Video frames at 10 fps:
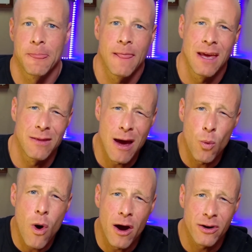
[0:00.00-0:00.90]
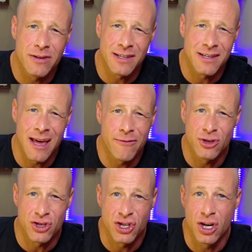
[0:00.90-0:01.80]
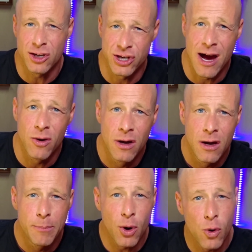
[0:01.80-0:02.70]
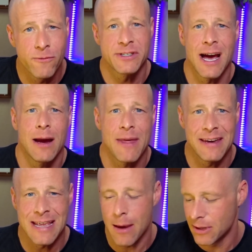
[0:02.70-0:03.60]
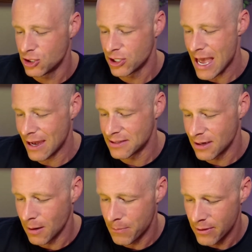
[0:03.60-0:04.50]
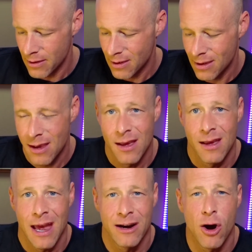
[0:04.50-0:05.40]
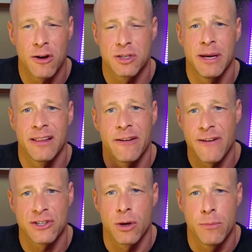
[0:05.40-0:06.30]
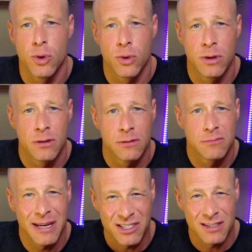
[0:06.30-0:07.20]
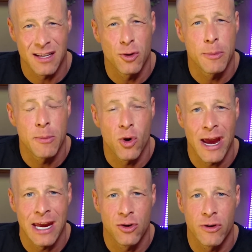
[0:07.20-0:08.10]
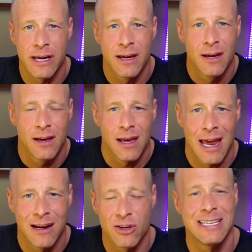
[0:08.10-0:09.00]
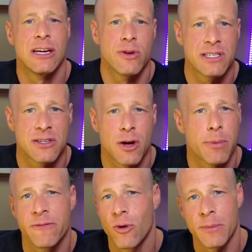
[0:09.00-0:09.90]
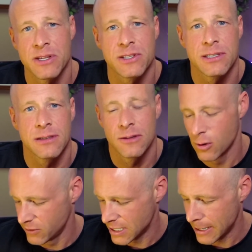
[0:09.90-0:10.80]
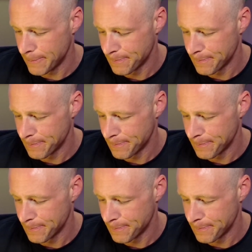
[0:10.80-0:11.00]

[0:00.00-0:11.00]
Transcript: And that water doesn't ever just gush out, but over time that damage adds up. And it ultimately affects our mood, makes us a little bit more angry, and it decreases our performance over time.